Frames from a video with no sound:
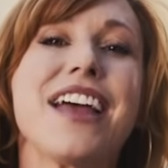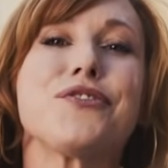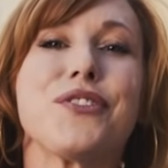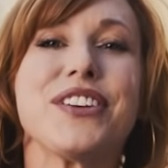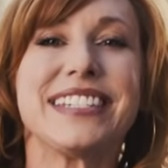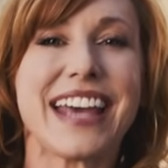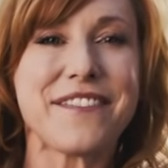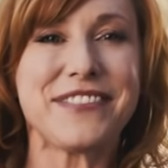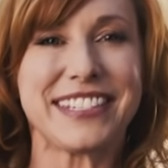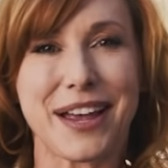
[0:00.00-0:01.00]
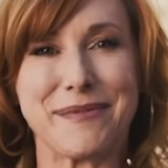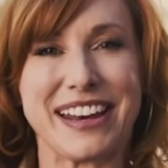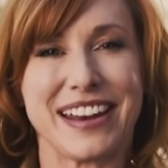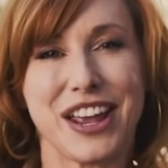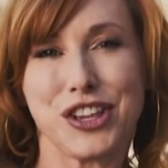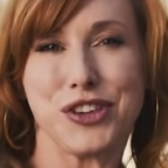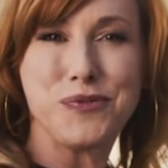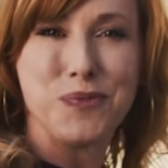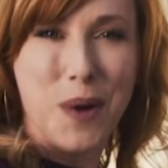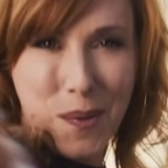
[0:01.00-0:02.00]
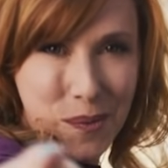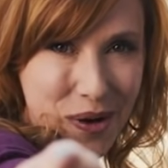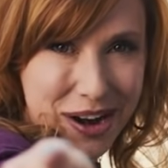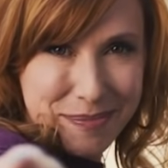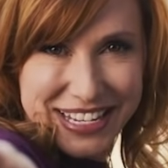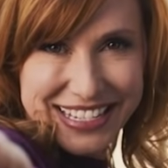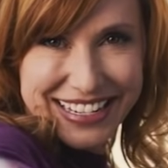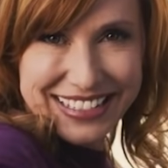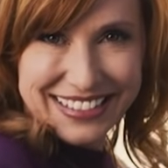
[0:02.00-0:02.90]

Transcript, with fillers: Android Dev Summit. You won't want to miss it.